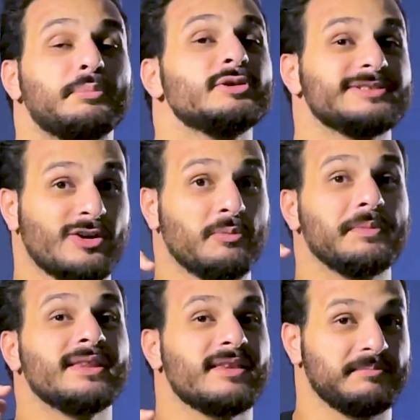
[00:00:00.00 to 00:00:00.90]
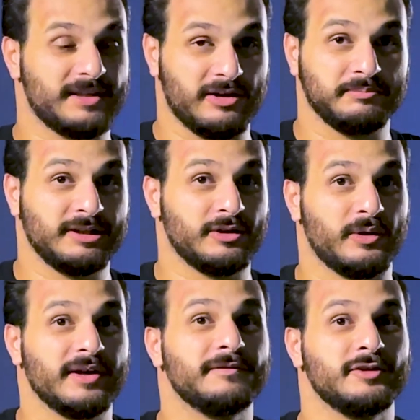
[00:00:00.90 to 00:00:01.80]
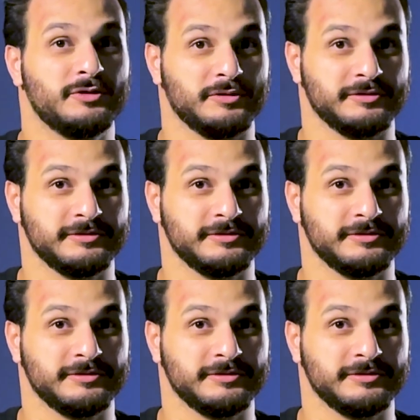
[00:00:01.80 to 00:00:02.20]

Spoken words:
Pause and comment them down below if you do.